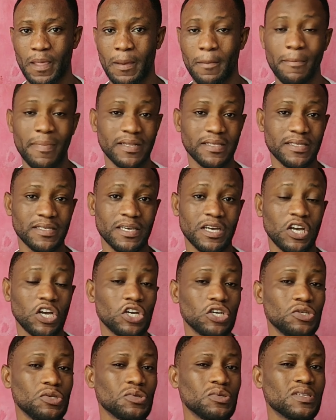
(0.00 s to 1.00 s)
But
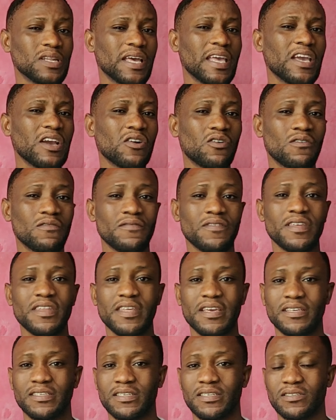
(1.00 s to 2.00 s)
due to the
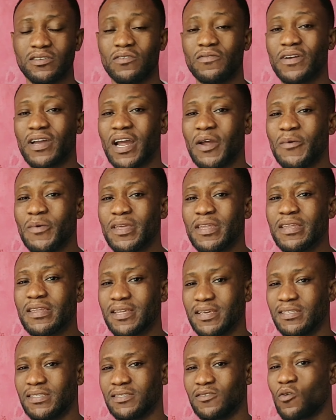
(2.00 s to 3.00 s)
inconveniences of carrying
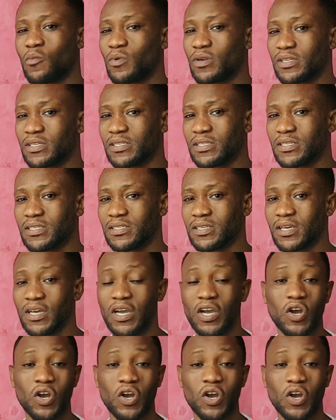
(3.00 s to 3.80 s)
these commodities,